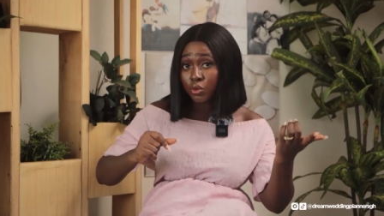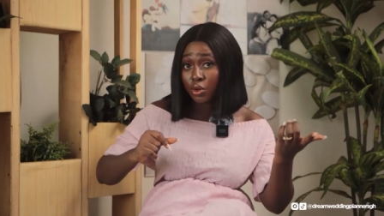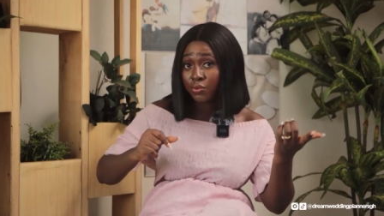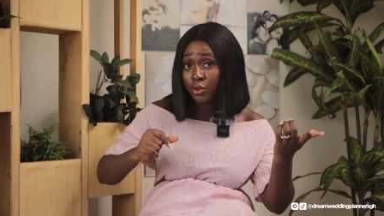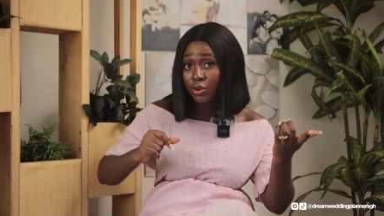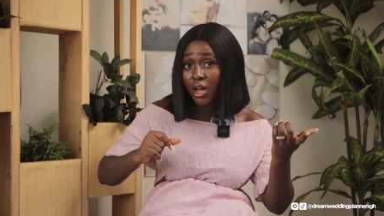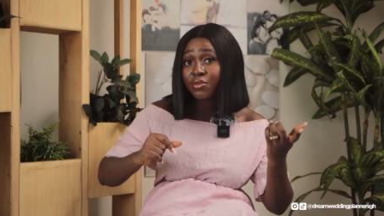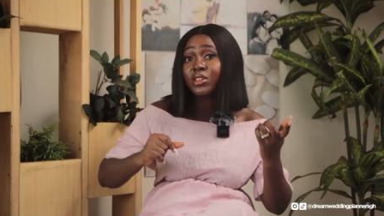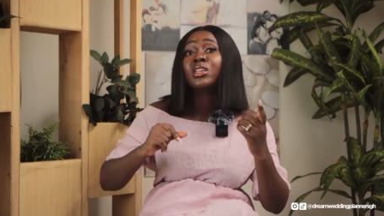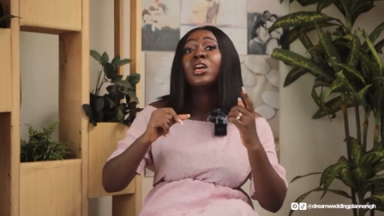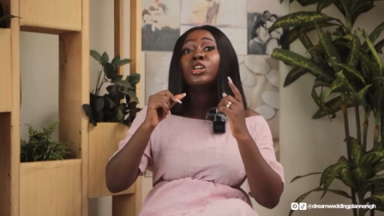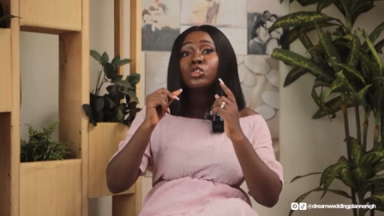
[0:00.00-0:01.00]
to your
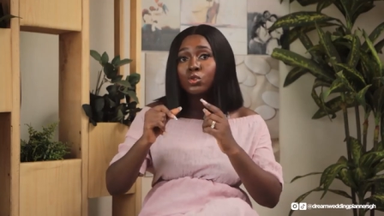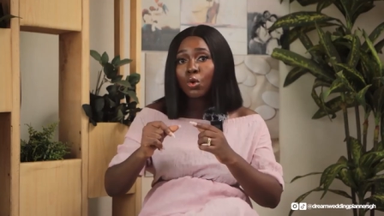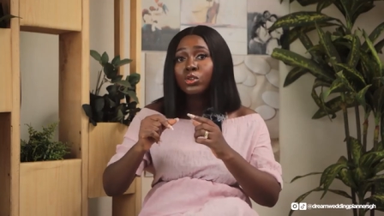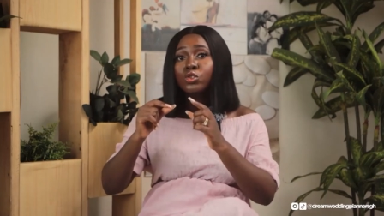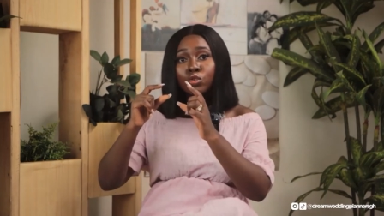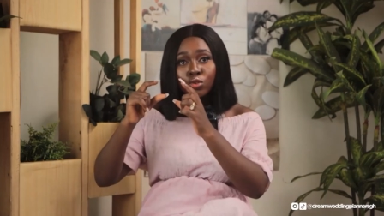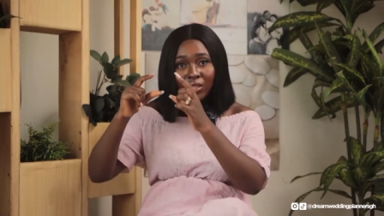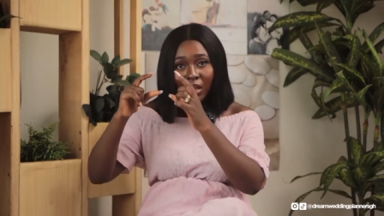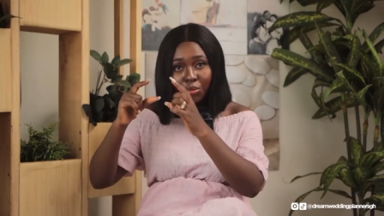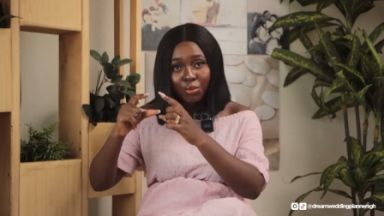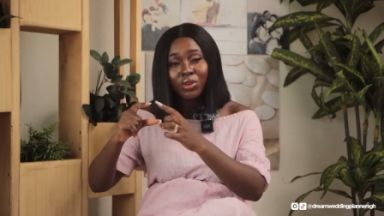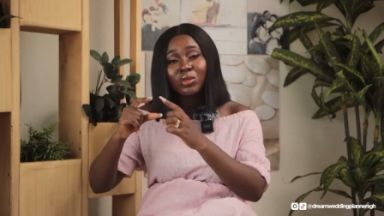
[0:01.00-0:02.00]
videographers so choose
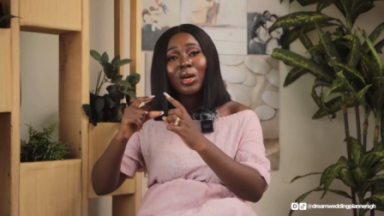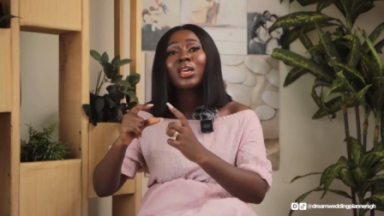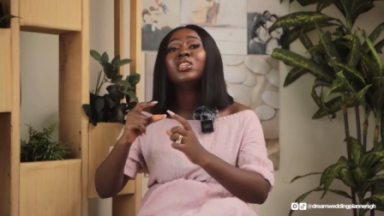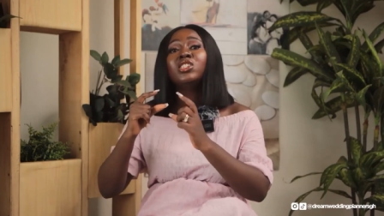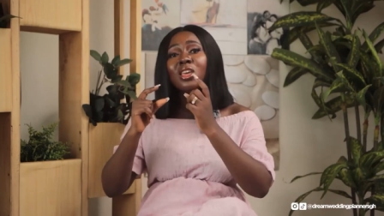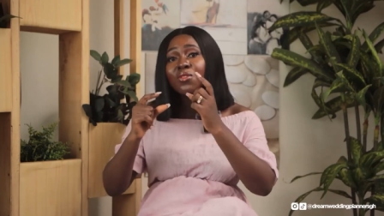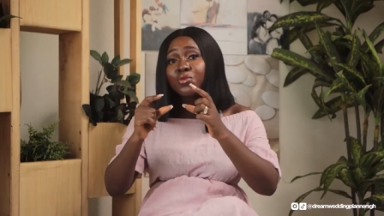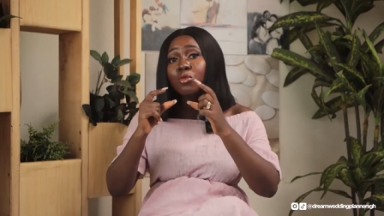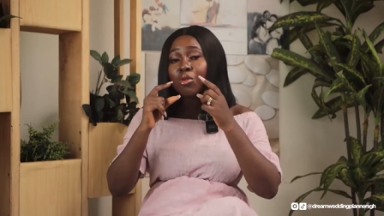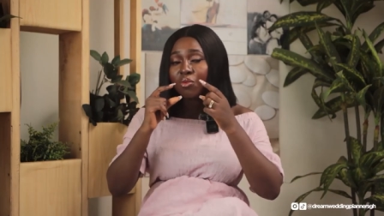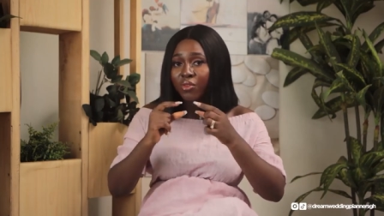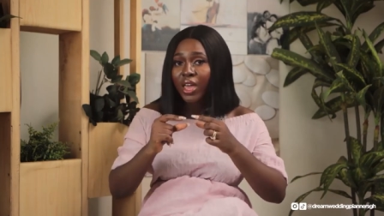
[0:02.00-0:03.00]
appropriate package if you
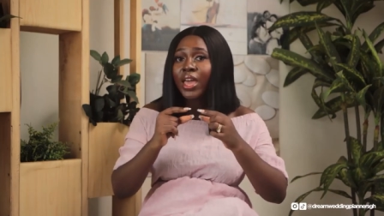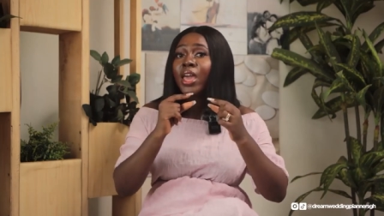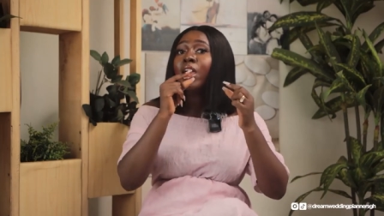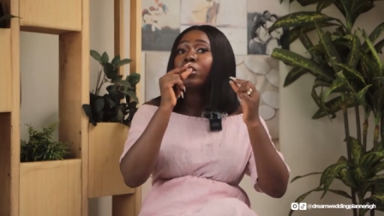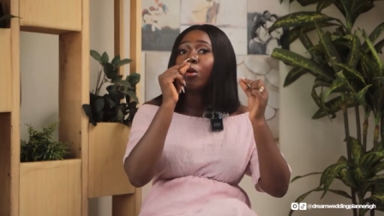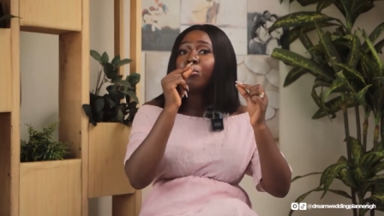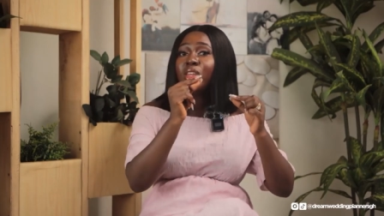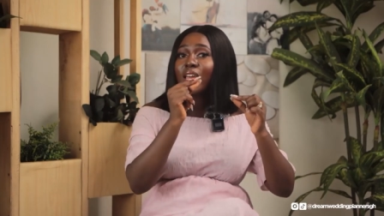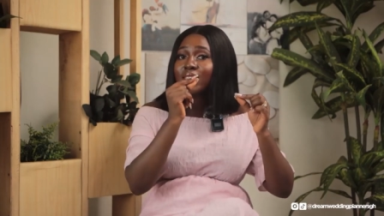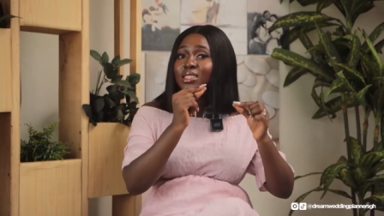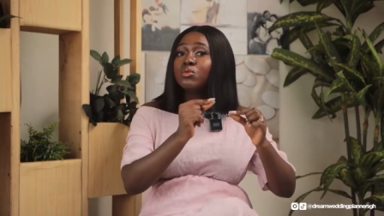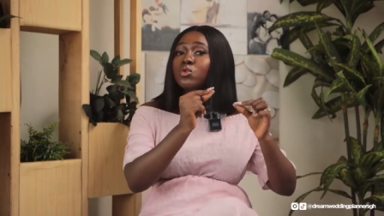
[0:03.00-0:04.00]
prefer your
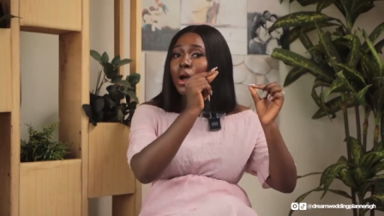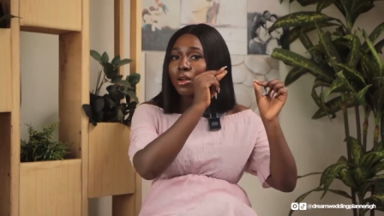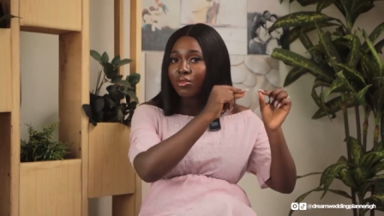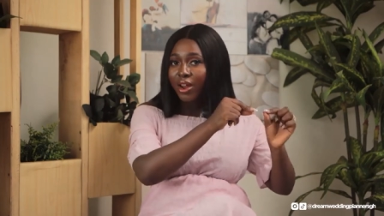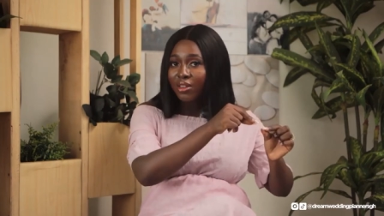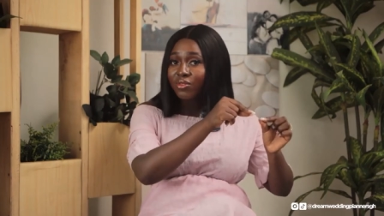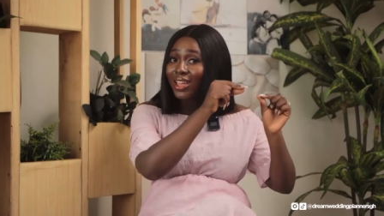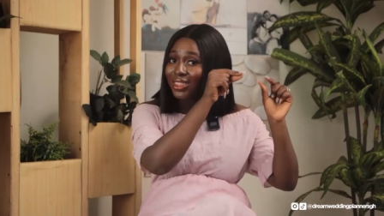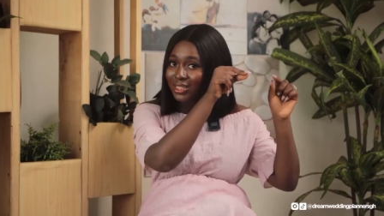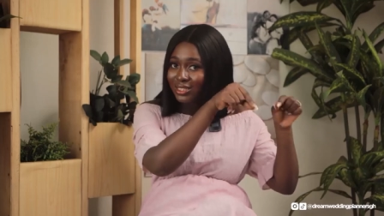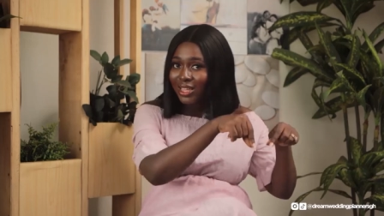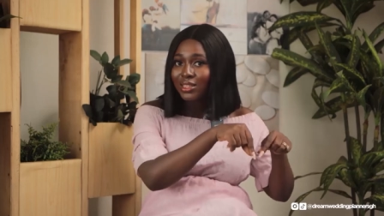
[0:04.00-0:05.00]
media team to arrive at
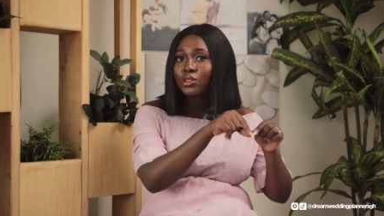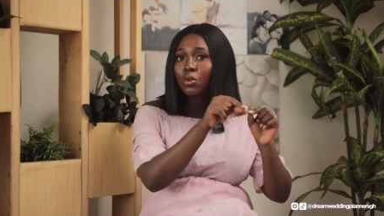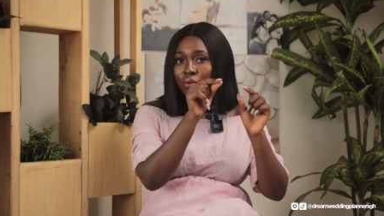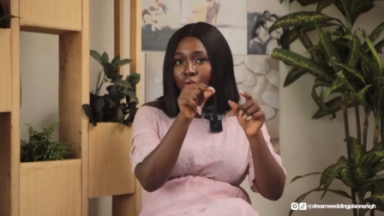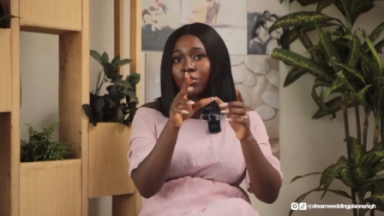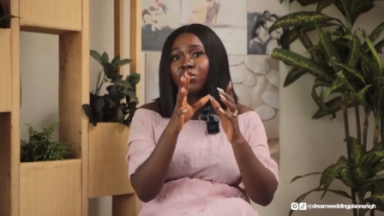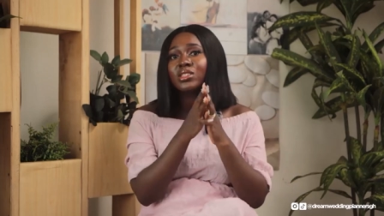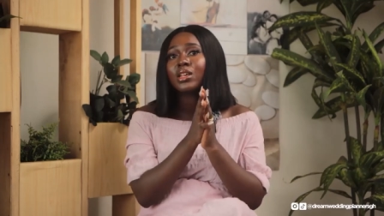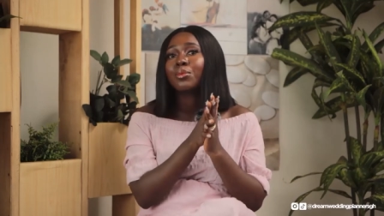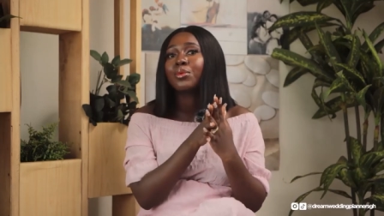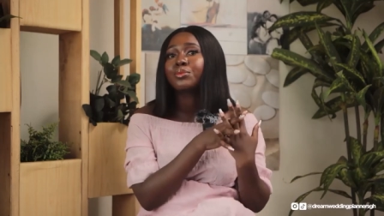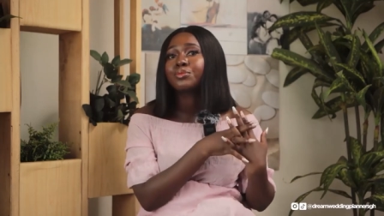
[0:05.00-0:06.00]
the start of your dress
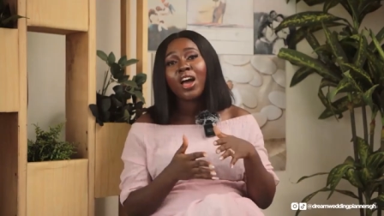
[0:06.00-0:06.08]
up